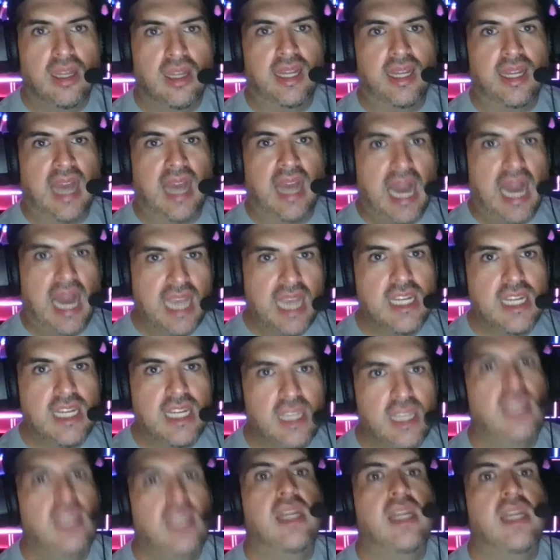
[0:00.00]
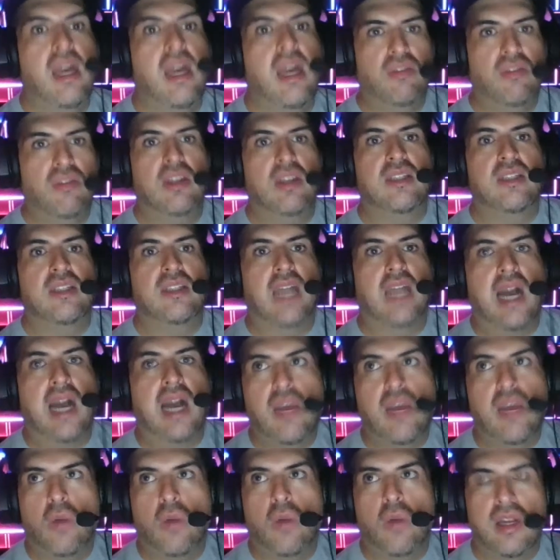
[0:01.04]
Like, I need evidence.
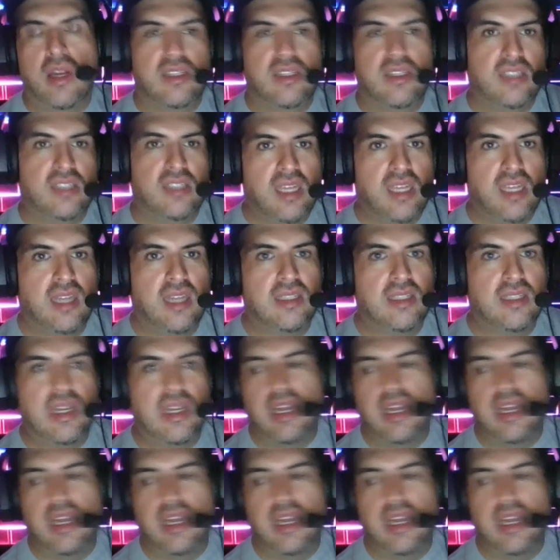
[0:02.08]
I want to see it.